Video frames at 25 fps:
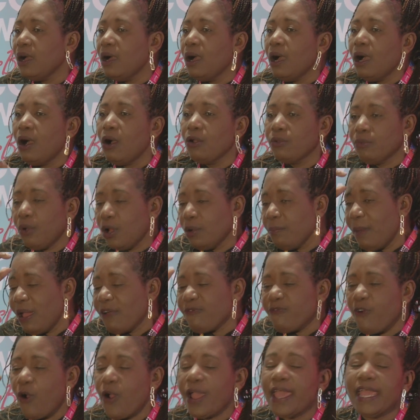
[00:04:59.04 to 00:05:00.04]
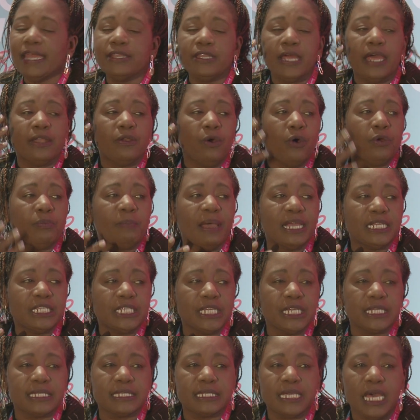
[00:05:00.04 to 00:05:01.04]
on my forehead and on my
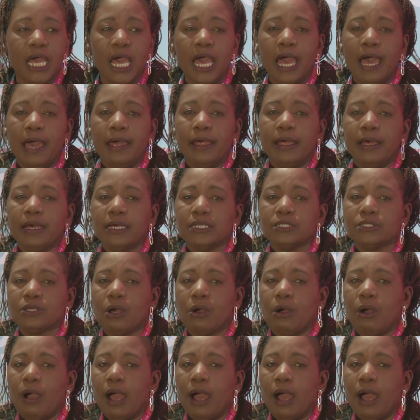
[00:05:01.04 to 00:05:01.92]
cheeks. So